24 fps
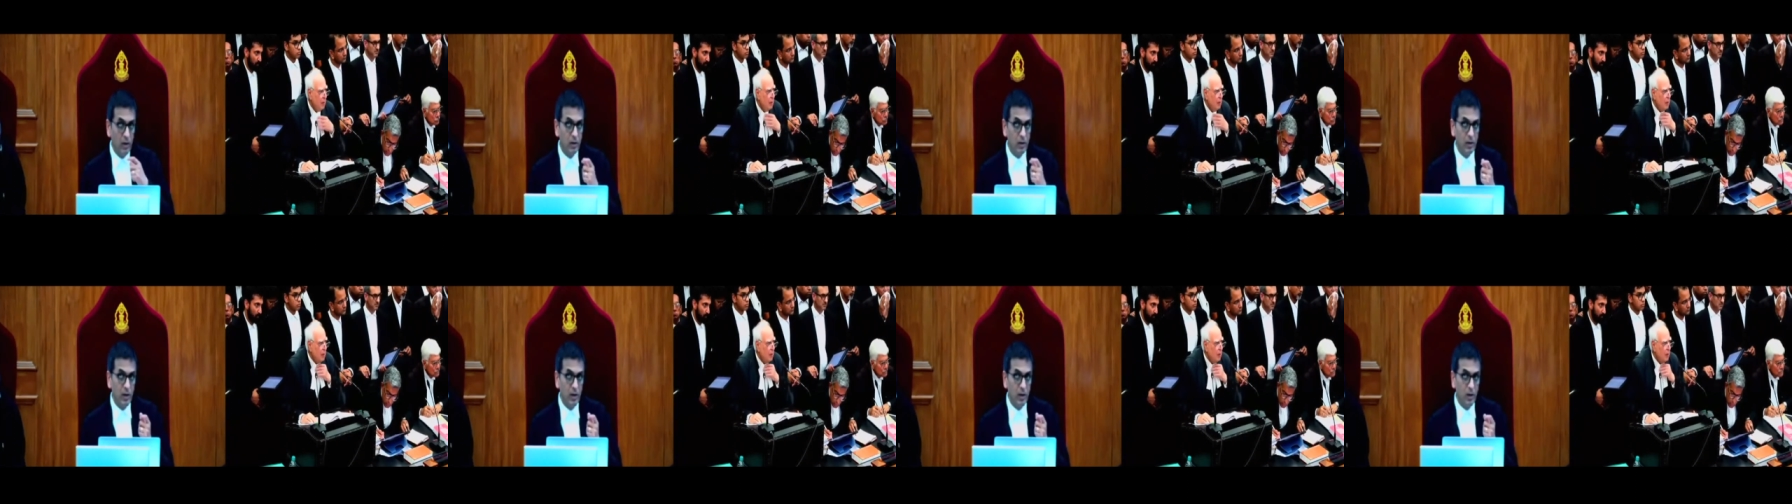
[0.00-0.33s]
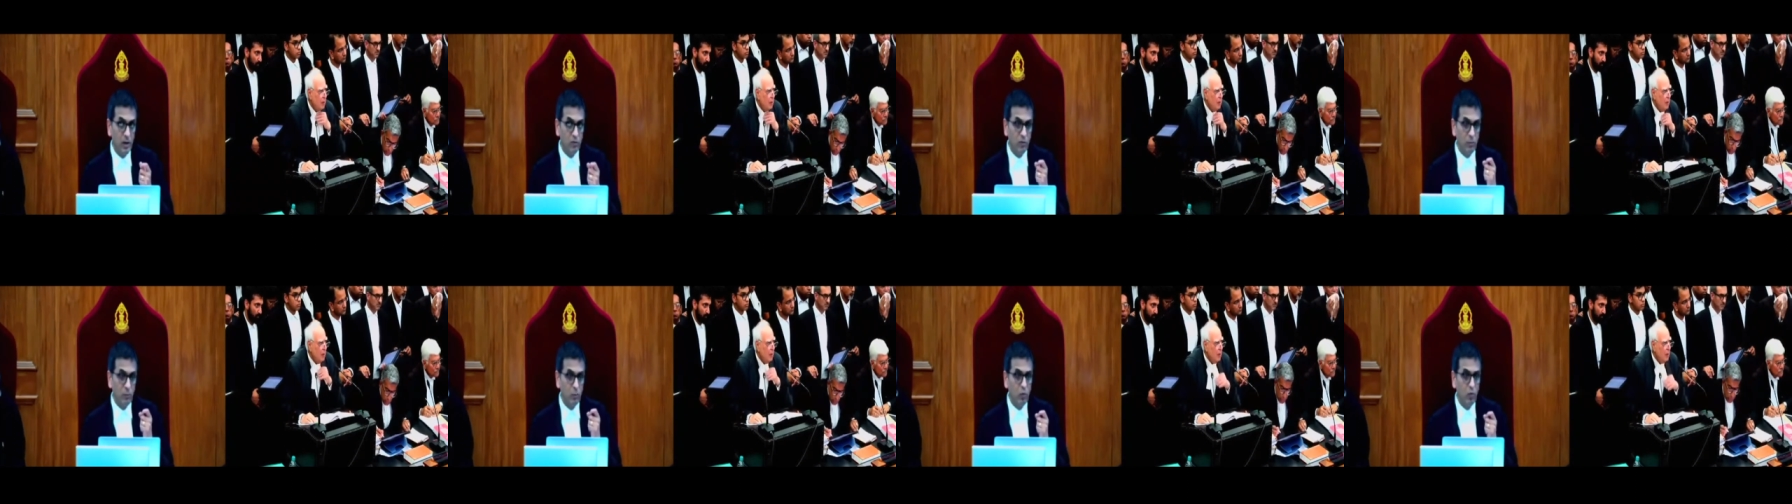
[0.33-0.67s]
Now,
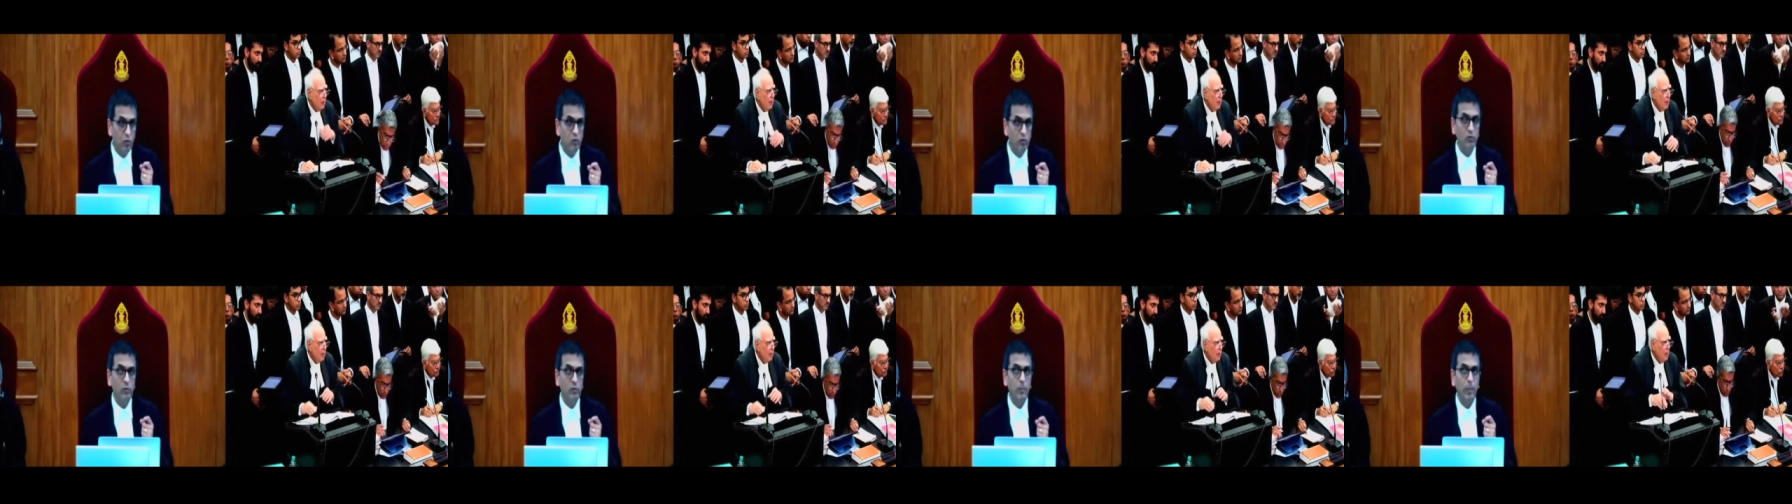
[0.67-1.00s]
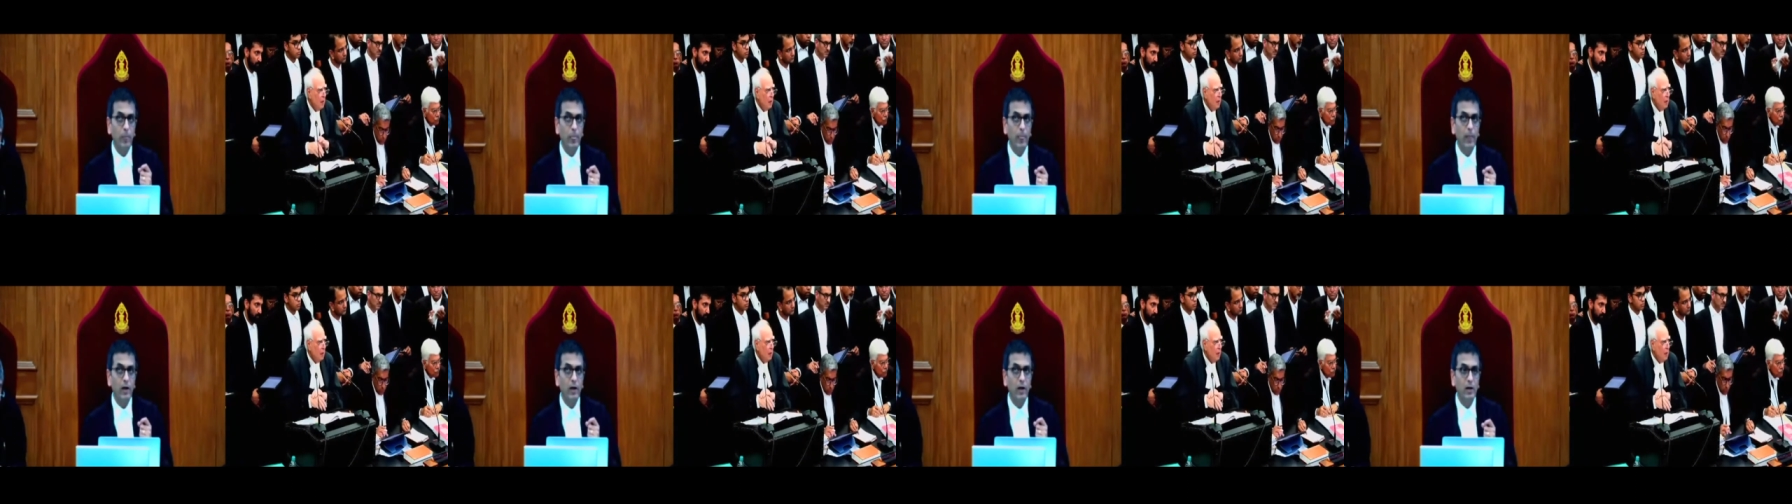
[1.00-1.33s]
suppose
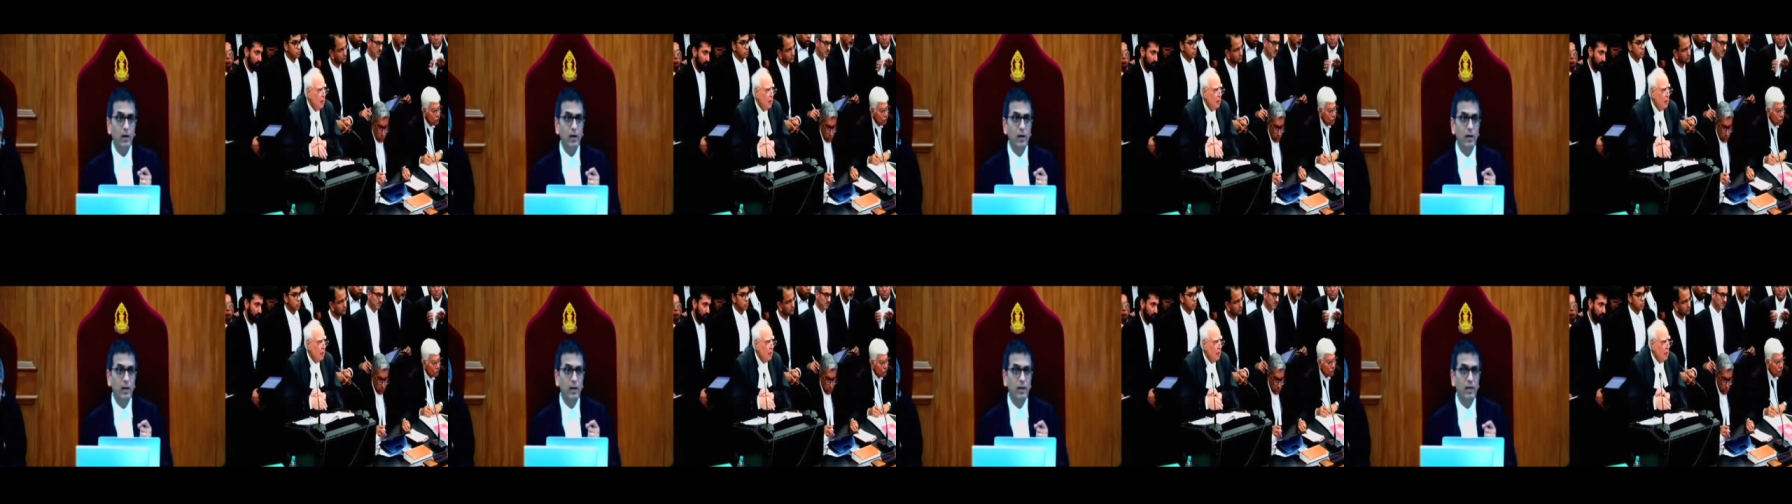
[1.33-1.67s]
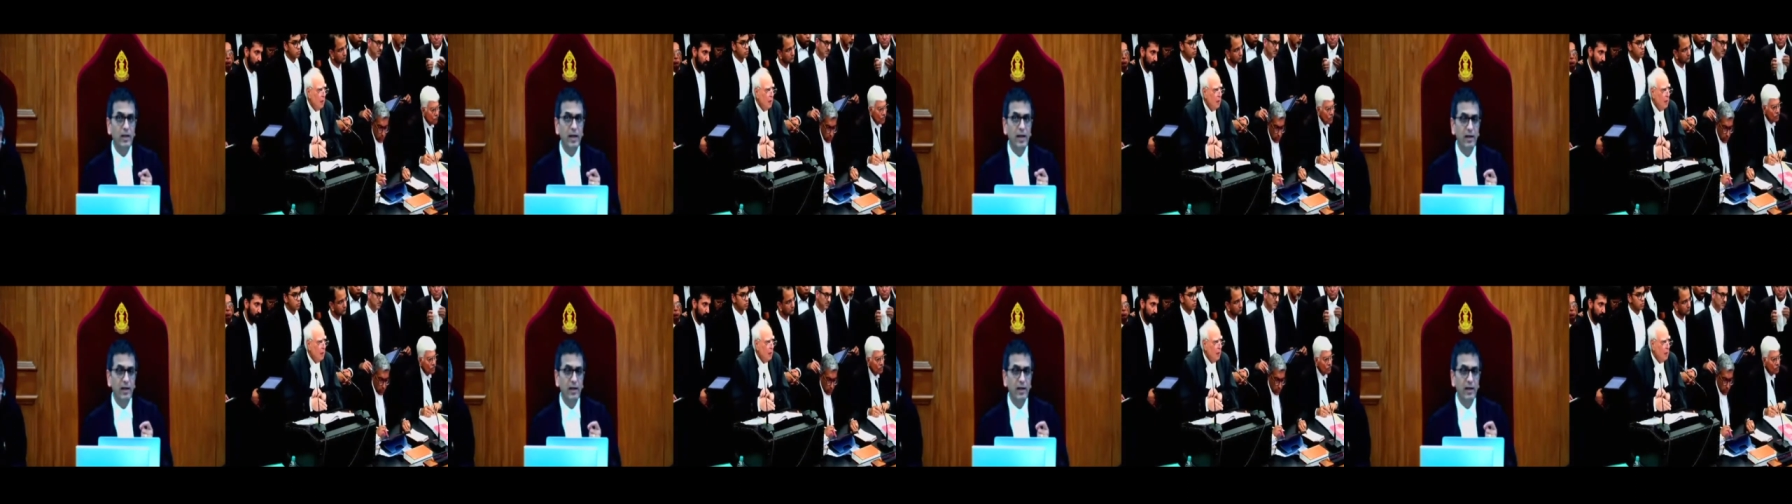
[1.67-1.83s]
in the